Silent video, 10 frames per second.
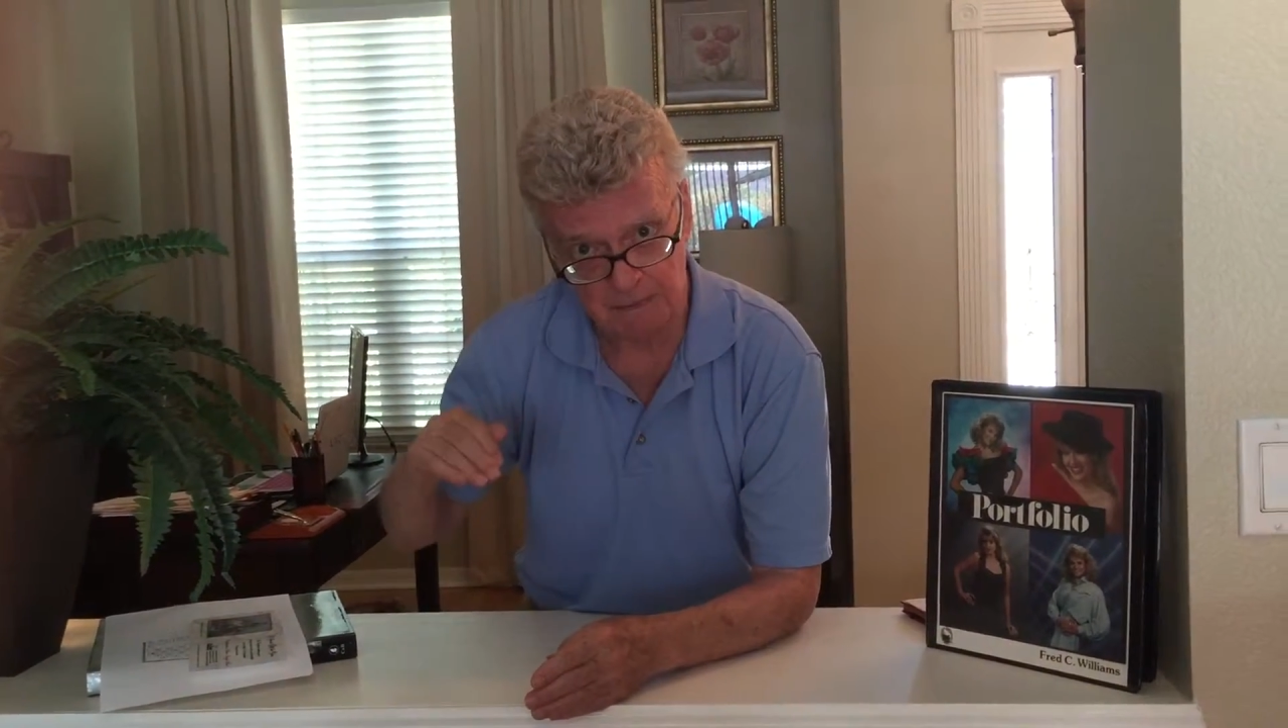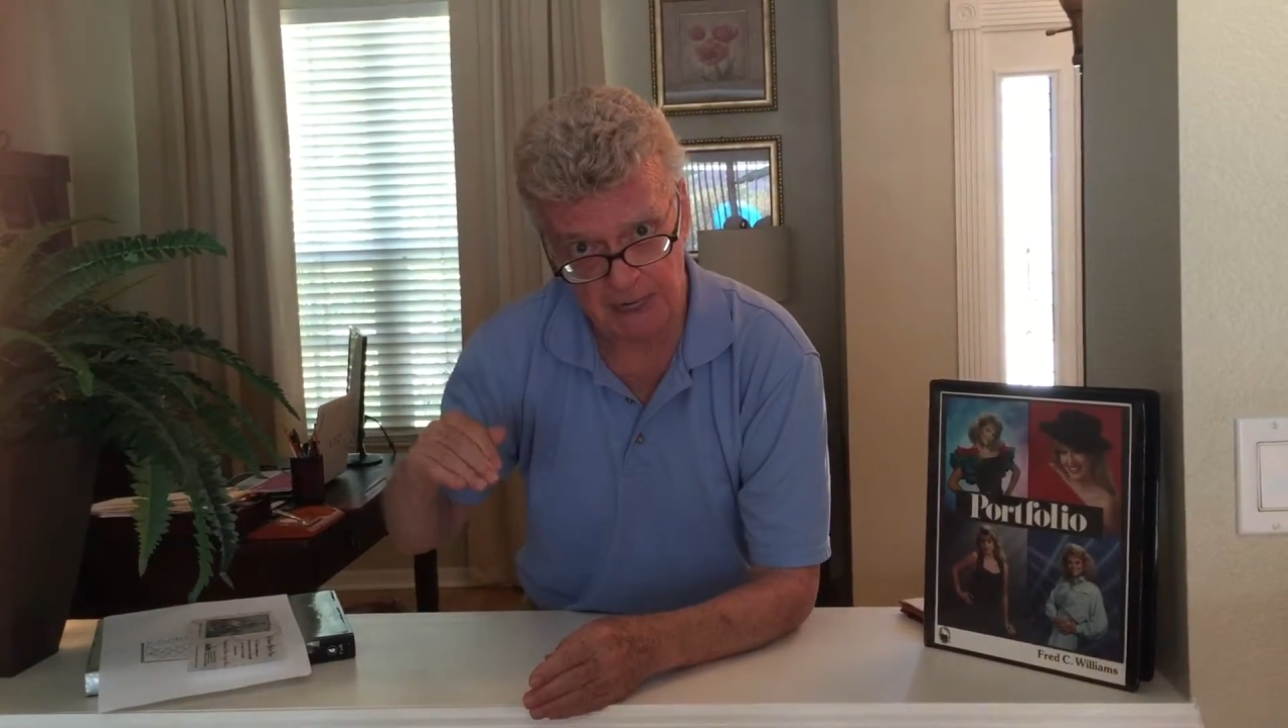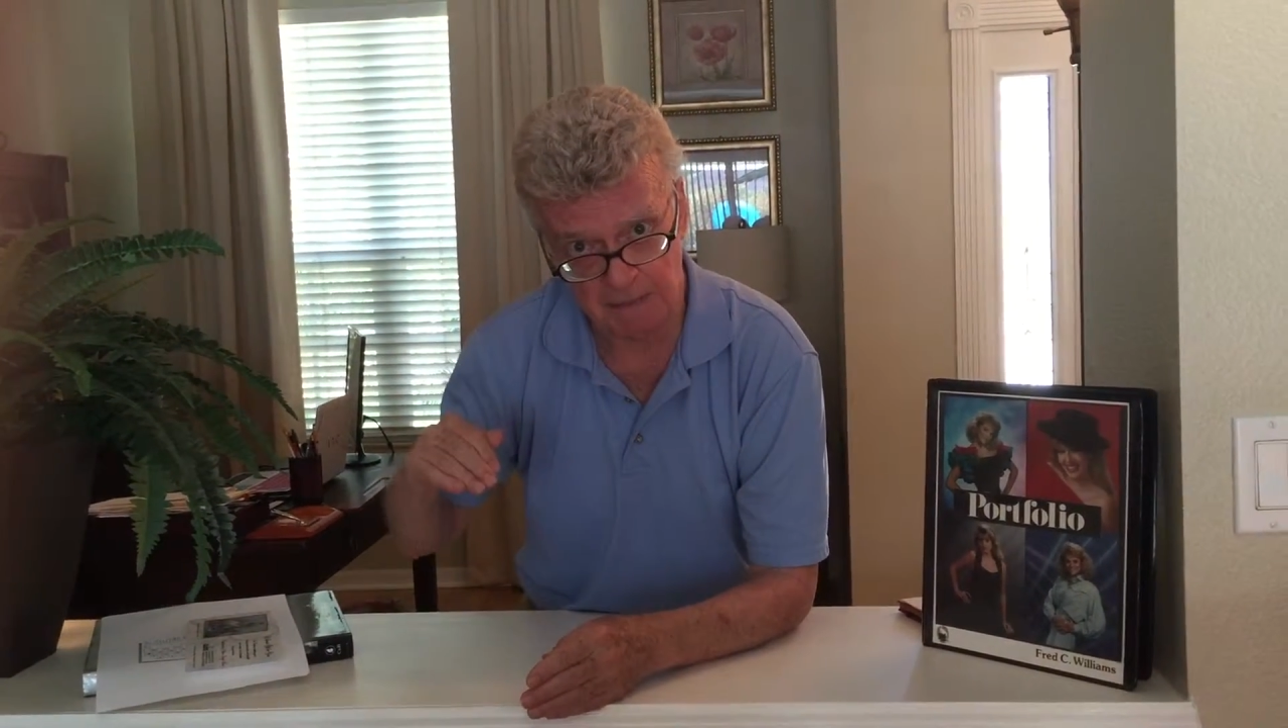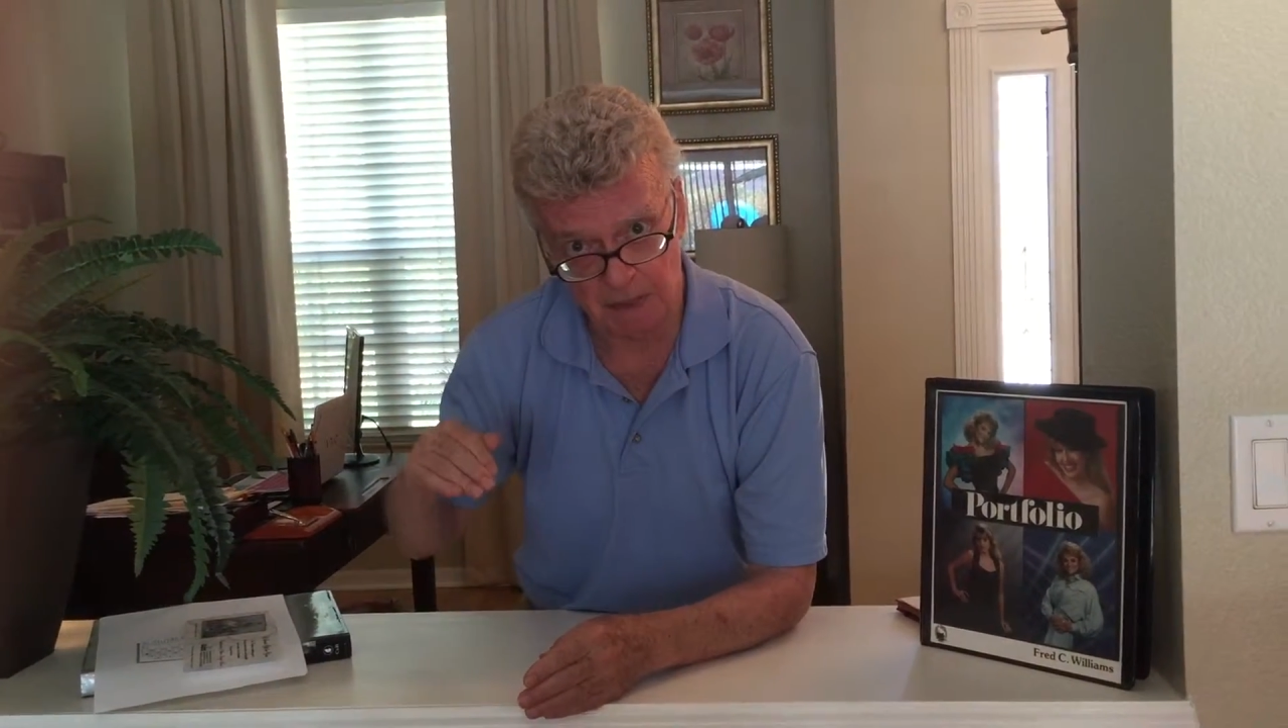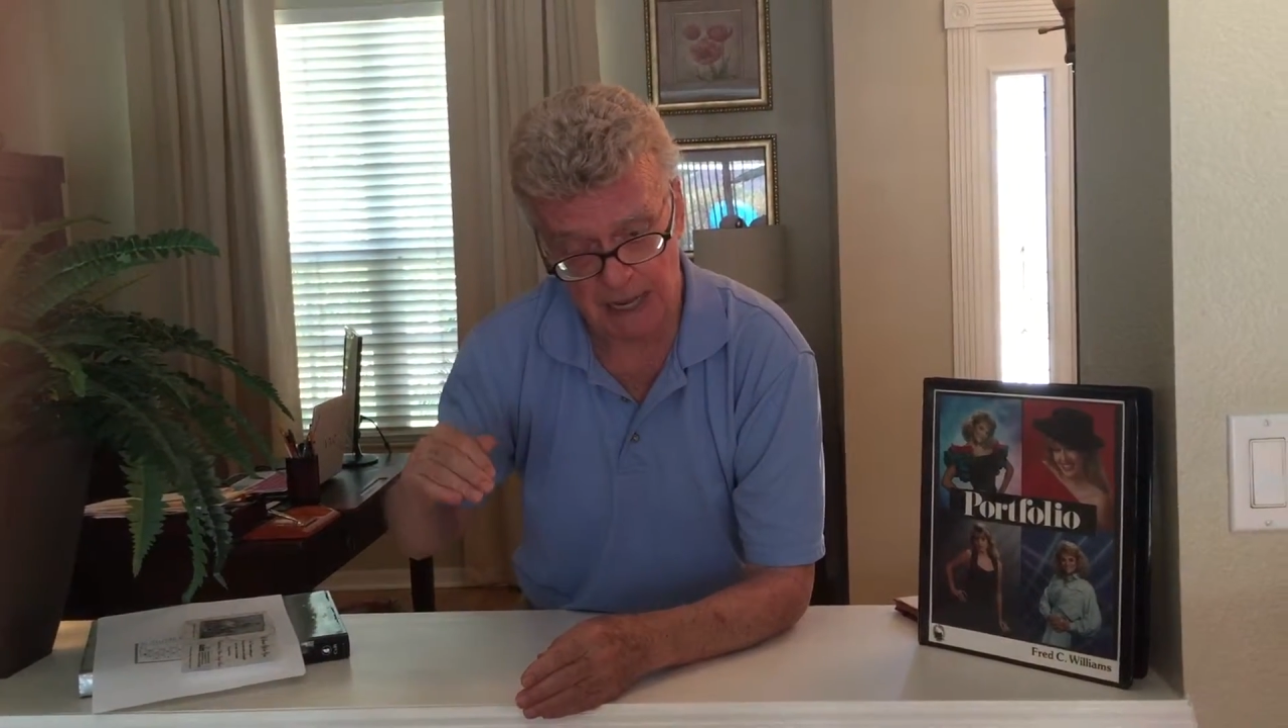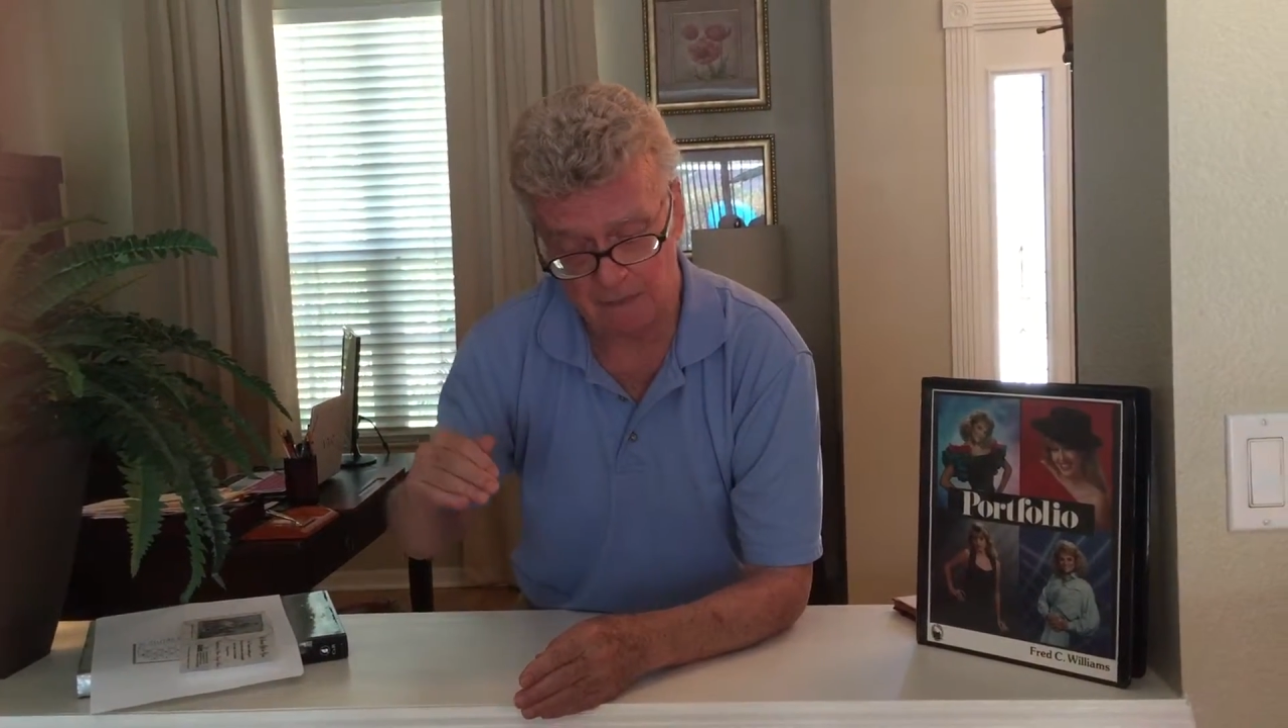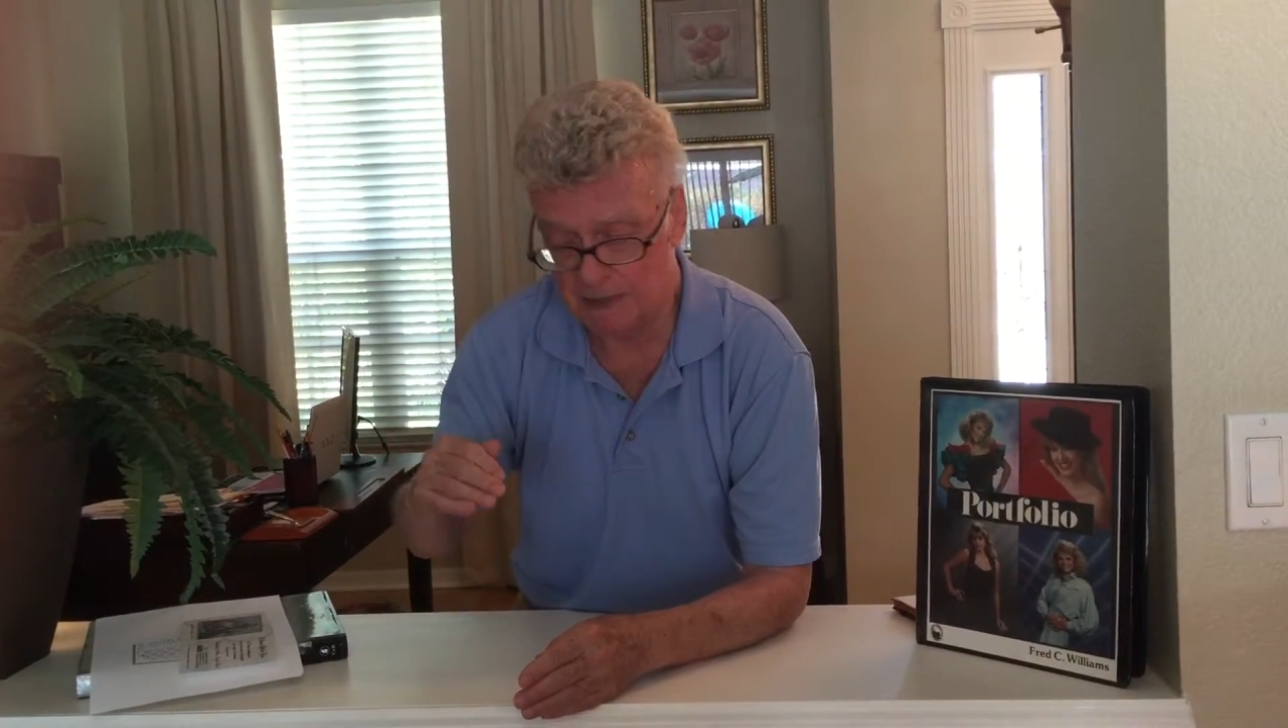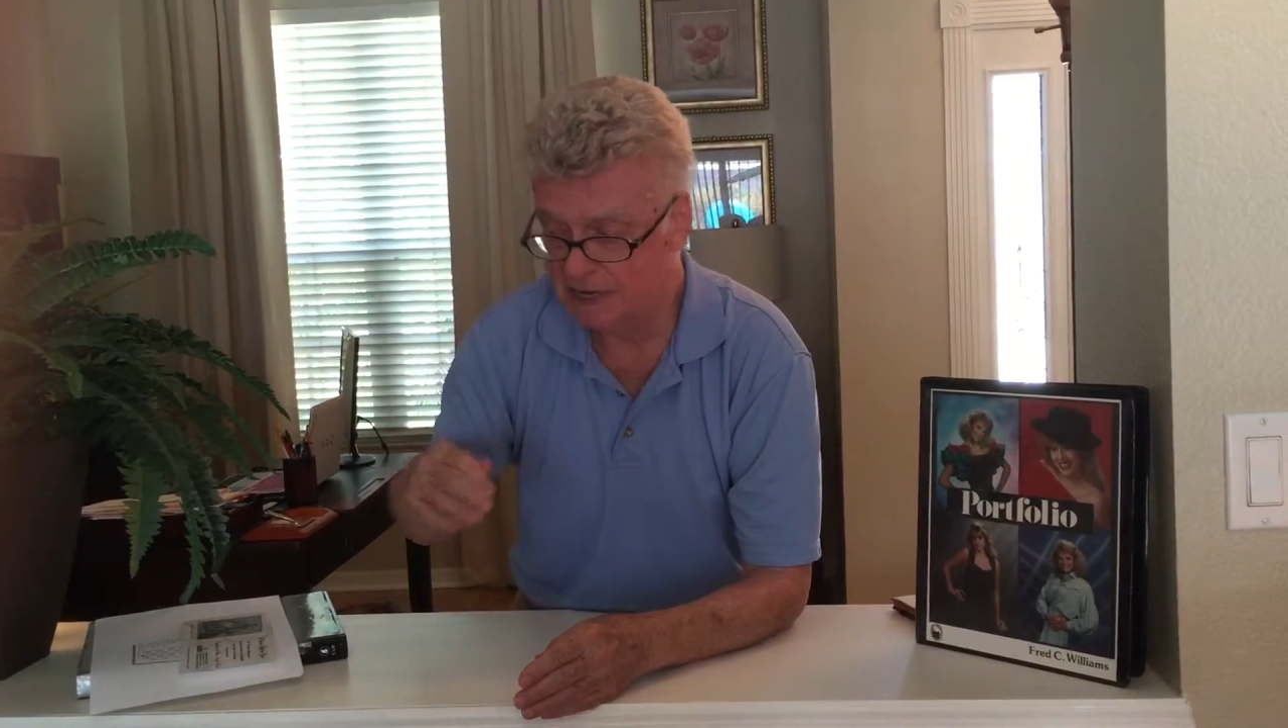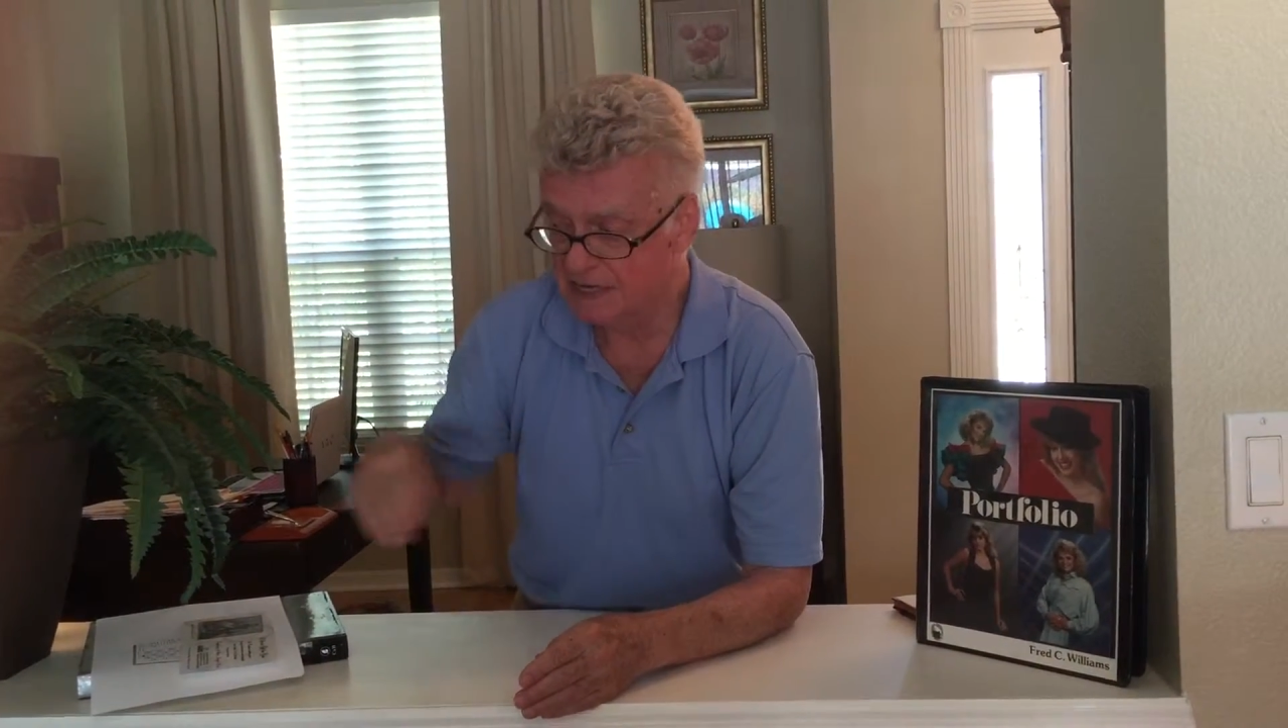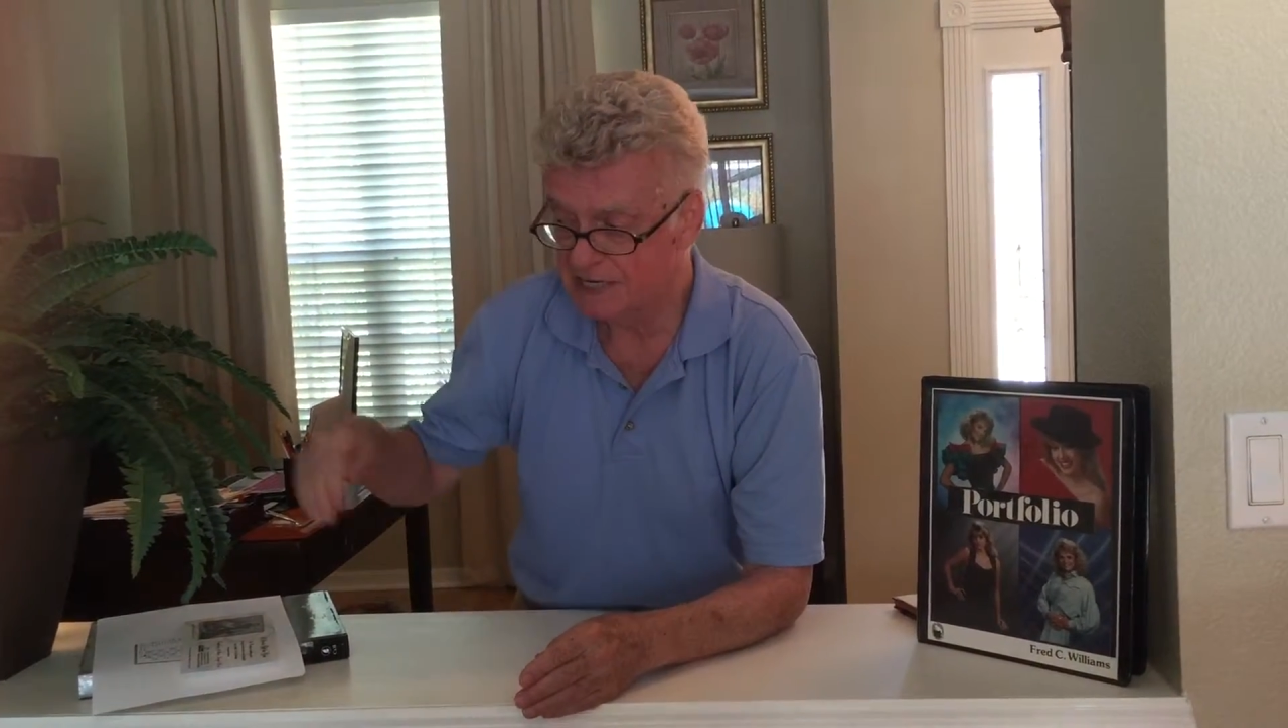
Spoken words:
people up,